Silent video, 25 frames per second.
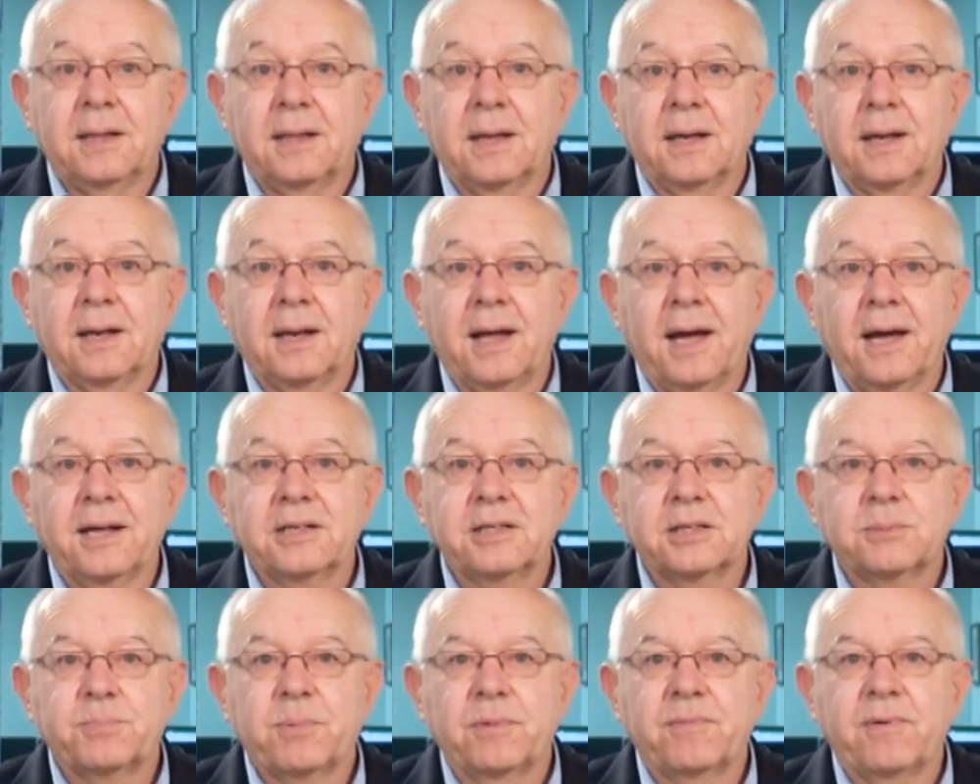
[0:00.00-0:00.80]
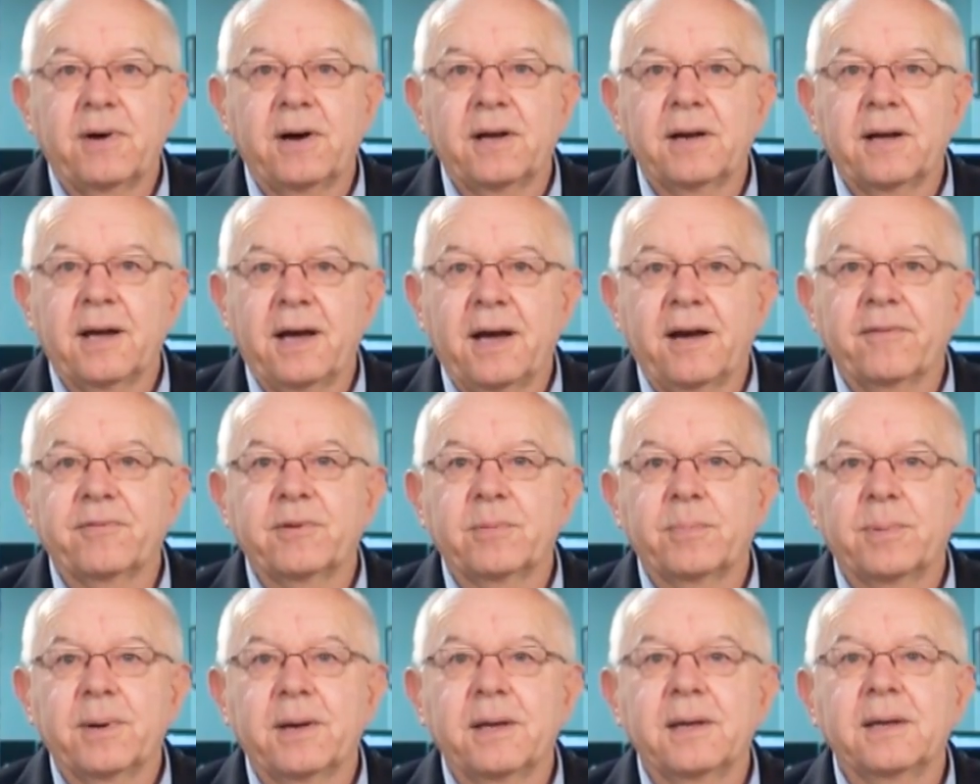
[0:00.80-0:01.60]
The largest provider,
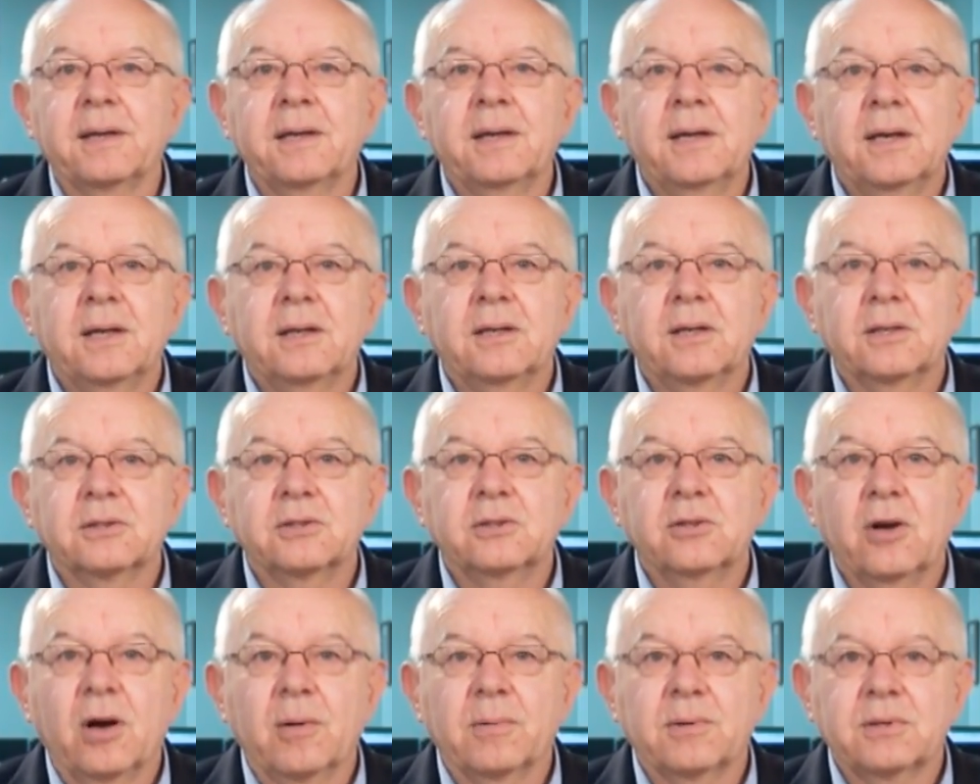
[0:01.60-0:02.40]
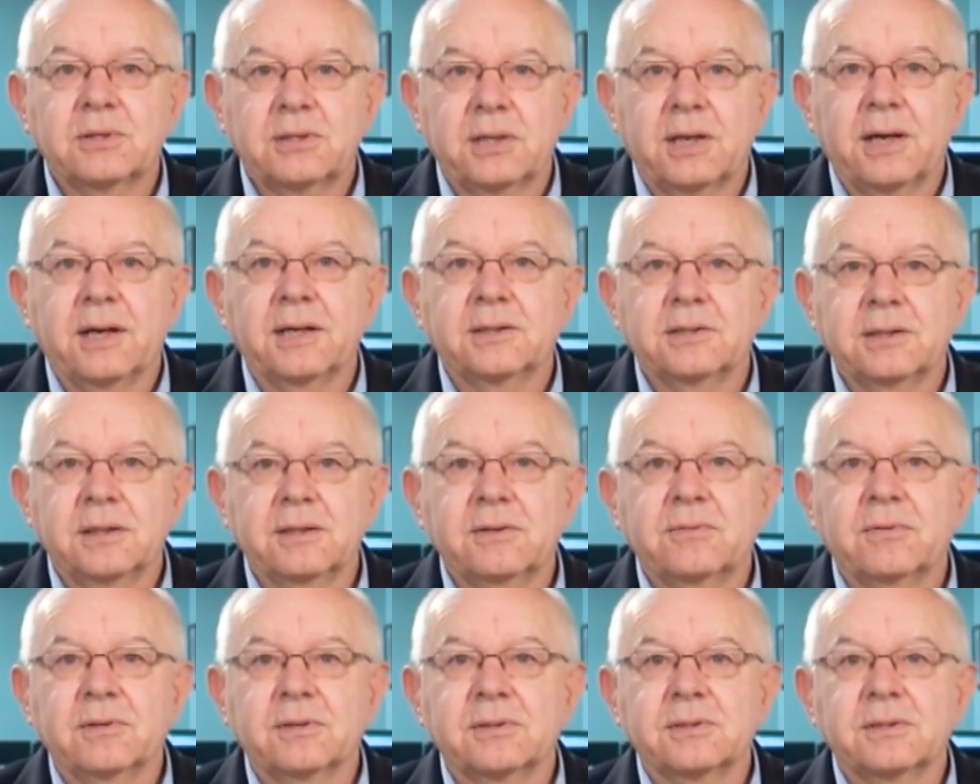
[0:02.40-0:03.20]
Afterpay, does not charge
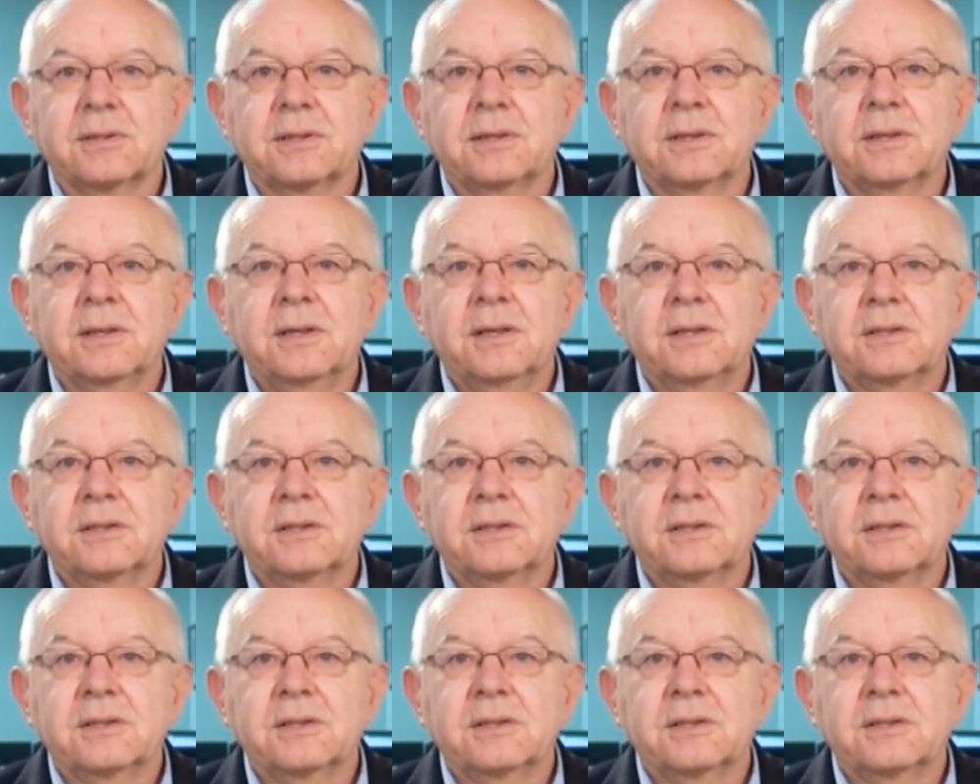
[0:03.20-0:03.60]
interest,